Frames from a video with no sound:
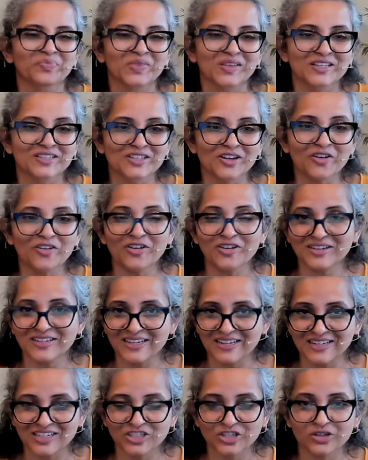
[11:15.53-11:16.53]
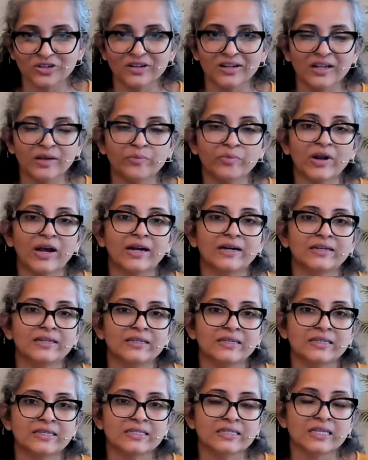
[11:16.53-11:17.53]
So daily journaling
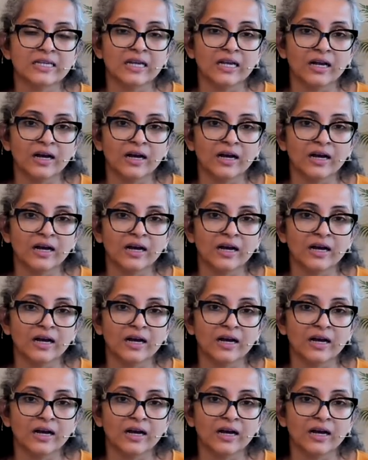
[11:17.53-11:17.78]
practice,